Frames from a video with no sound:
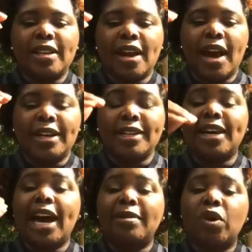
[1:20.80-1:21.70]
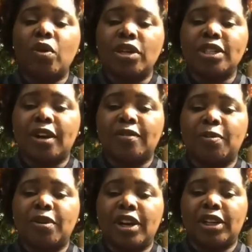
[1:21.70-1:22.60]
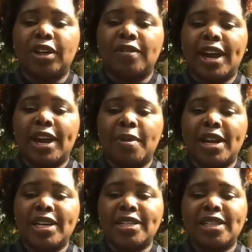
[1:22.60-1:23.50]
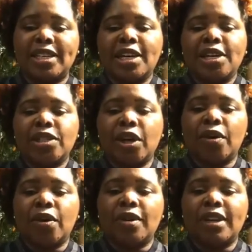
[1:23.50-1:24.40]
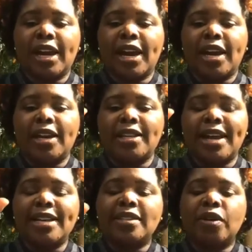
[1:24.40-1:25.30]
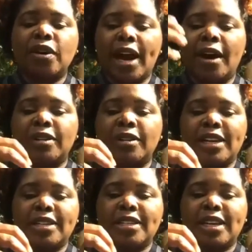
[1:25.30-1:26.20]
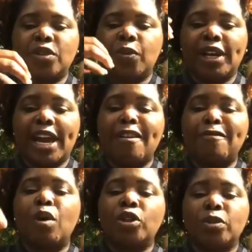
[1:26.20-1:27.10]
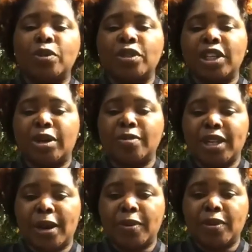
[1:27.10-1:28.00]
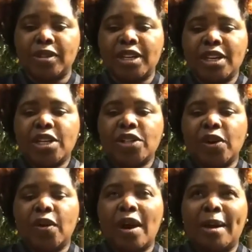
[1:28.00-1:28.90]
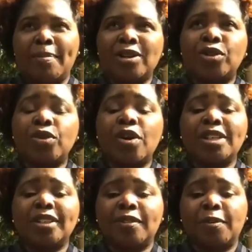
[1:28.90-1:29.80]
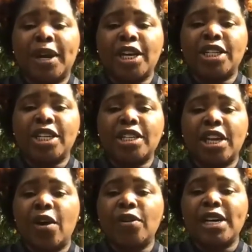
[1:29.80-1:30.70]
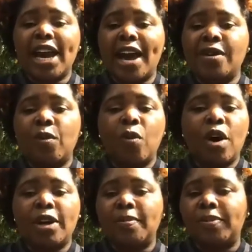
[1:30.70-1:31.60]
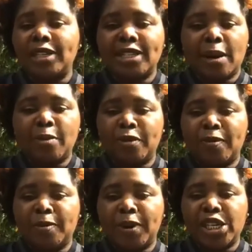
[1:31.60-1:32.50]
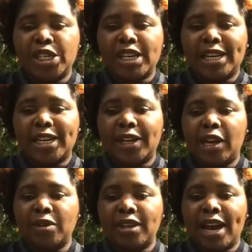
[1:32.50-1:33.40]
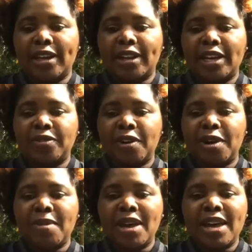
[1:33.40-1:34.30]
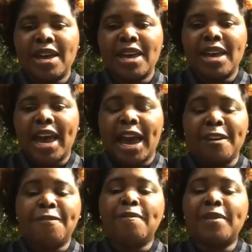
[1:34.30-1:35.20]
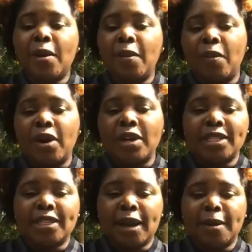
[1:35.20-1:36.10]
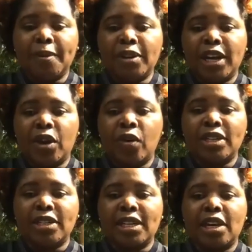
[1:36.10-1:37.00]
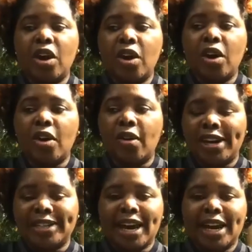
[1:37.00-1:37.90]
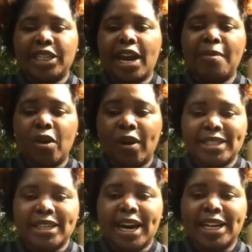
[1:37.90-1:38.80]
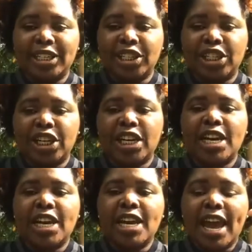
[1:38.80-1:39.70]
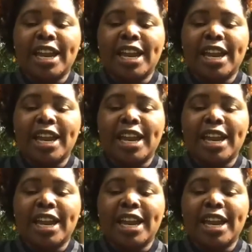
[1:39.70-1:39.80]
uh, the time course of the production of the antibodies. So they then took out data sets where they have multiple serum samples. So about 200 of the patients, they only had one blood sample from the patient that they're able to analyze from. And from that one sample, you can only see, oh, I see IgM, oh, I see IgG, and they